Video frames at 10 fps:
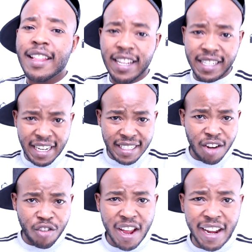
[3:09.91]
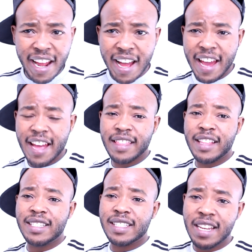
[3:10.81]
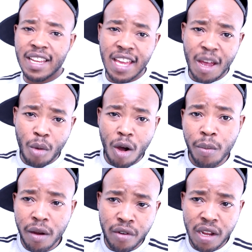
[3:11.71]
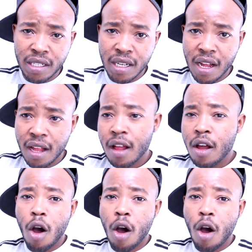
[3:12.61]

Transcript: the data wrangler and the Steadicam operator.